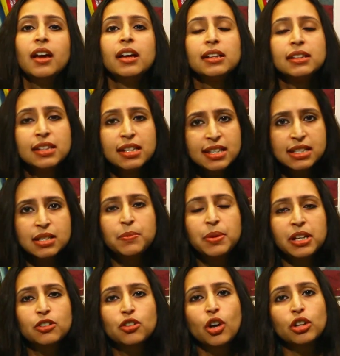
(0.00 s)
This
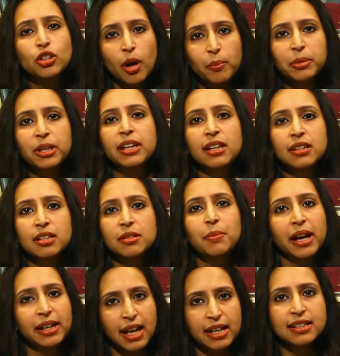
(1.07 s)
debate got complicated
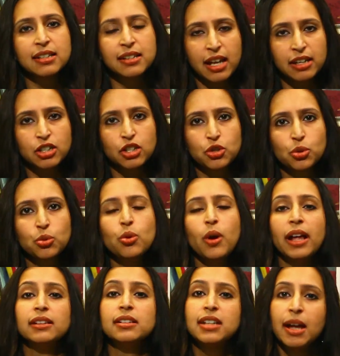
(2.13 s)
by 1992
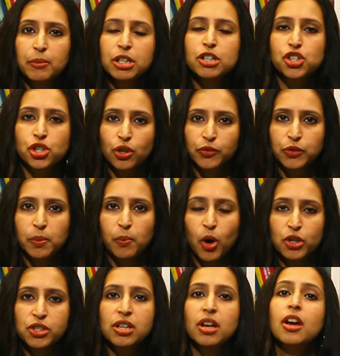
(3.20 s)
and the demolition of the
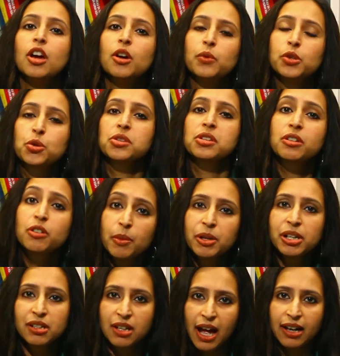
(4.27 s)
mosque, which was a
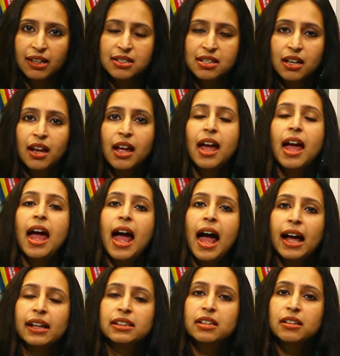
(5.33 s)
criminal act.
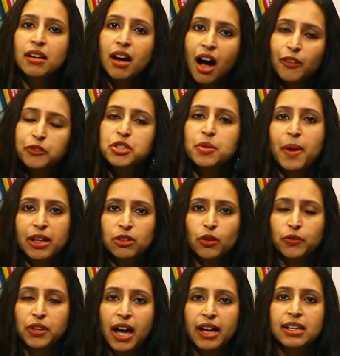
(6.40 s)
And the aftermath
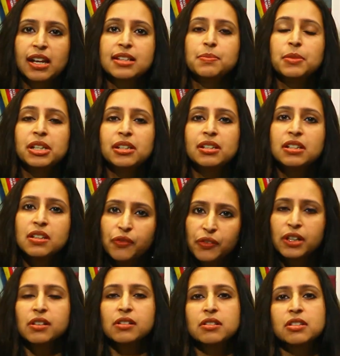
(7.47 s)
of that has made it
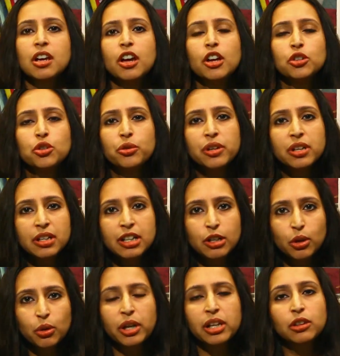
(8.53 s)
difficult to really
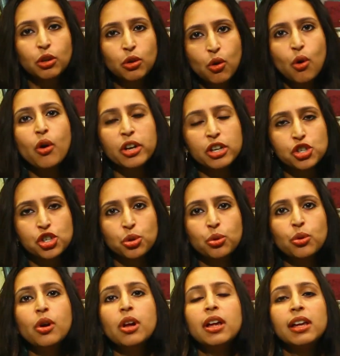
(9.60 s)
look at the core
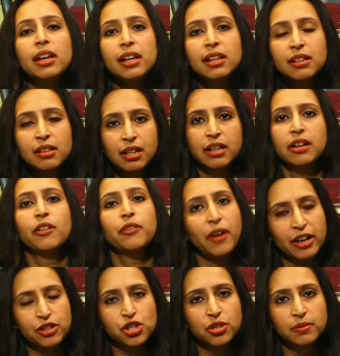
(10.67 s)
issue in a clear
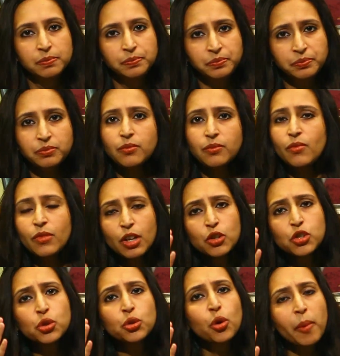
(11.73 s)
fashion.
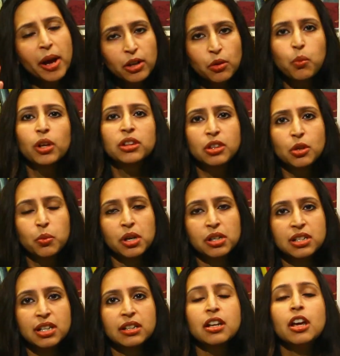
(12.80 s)
So no matter what the
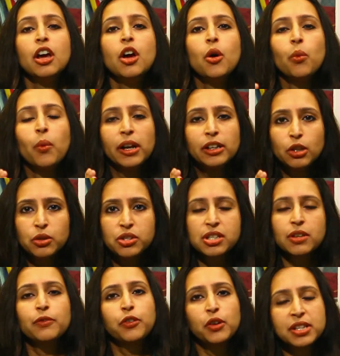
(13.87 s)
verdict, one
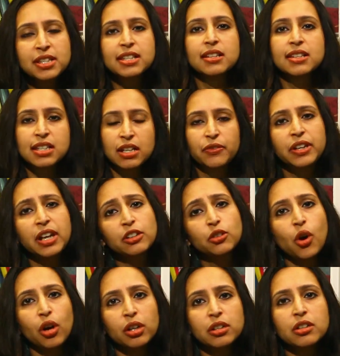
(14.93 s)
looks, for instance, if it had
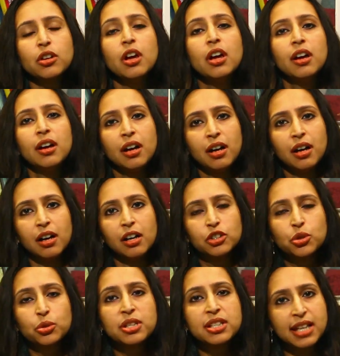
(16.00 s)
gone
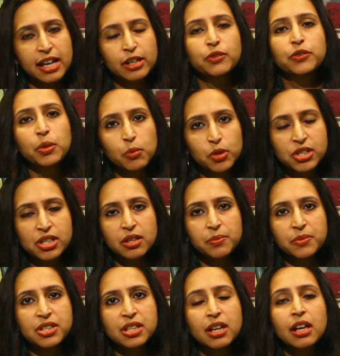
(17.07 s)
to the side of the
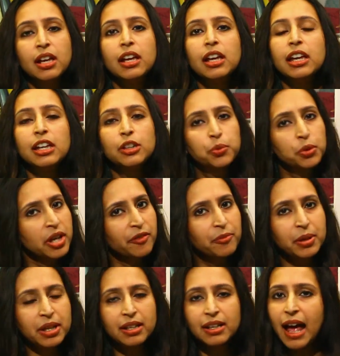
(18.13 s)
Muslims, it would have
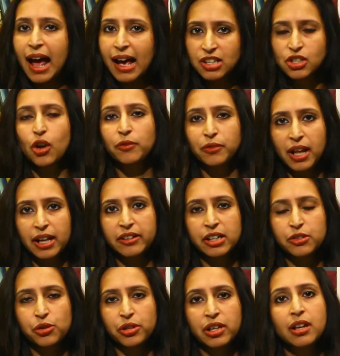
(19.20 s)
been as
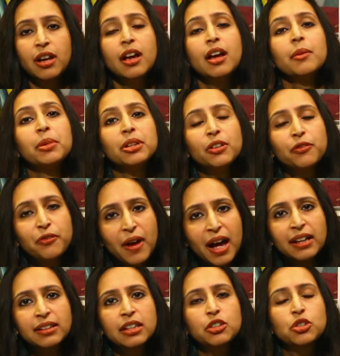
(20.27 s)
conflagratory. But the
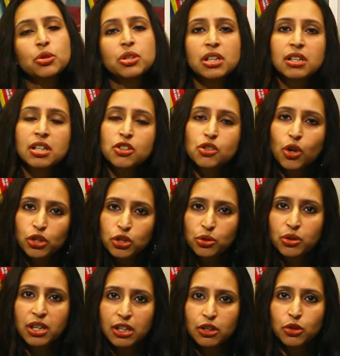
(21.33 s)
fact that today it has gone to
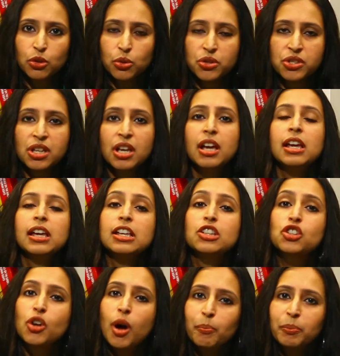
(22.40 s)
the Hindus is
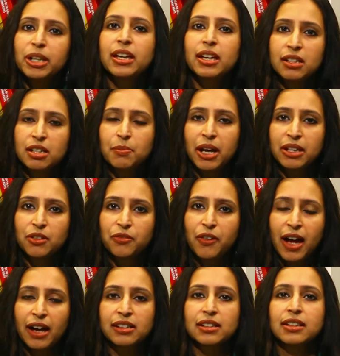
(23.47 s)
complicated by the
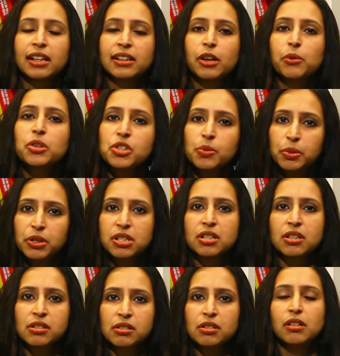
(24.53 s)
fact that there was a
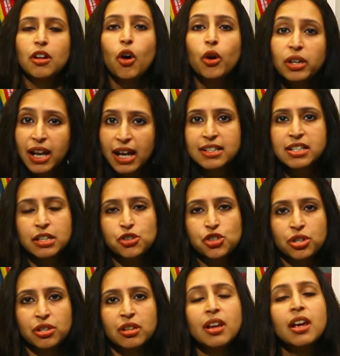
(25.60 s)
political
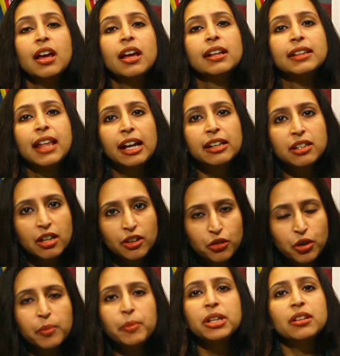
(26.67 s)
organization that
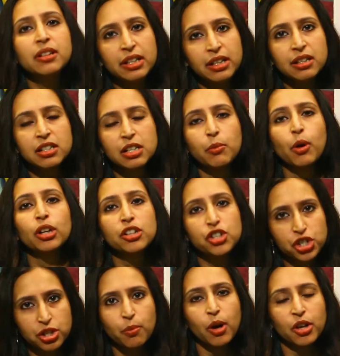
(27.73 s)
criminally
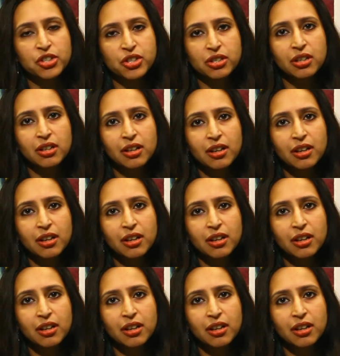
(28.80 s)
demolished a mosque.